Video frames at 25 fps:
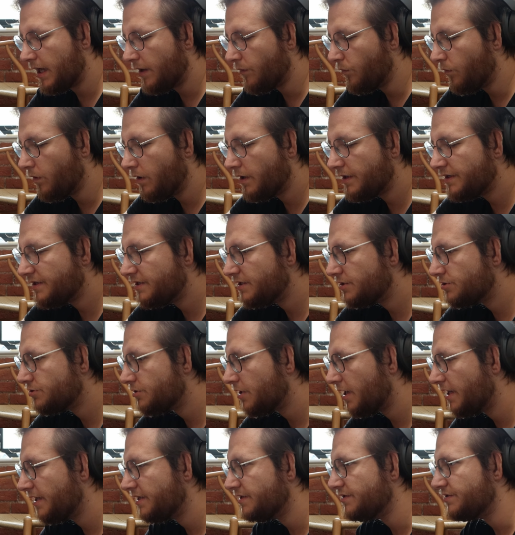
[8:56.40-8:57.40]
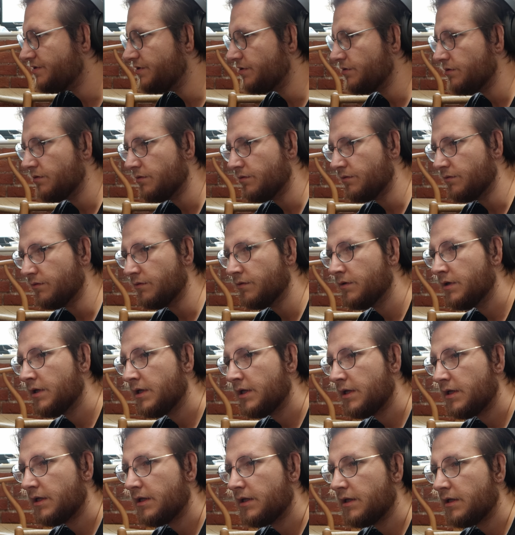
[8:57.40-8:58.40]
I wanted to try to do
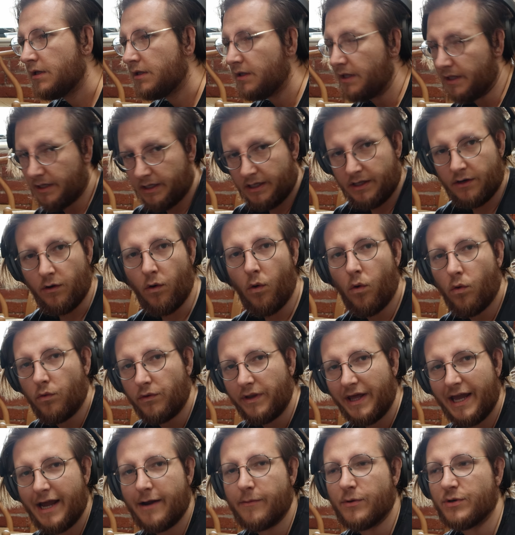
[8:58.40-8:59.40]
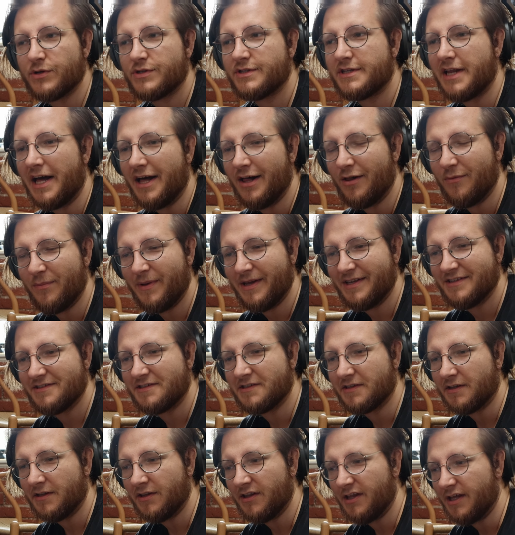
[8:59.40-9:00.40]
like an old hammer style,
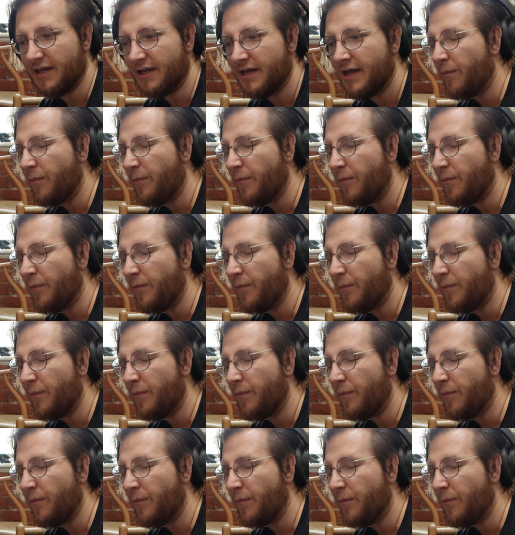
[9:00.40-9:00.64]
basically.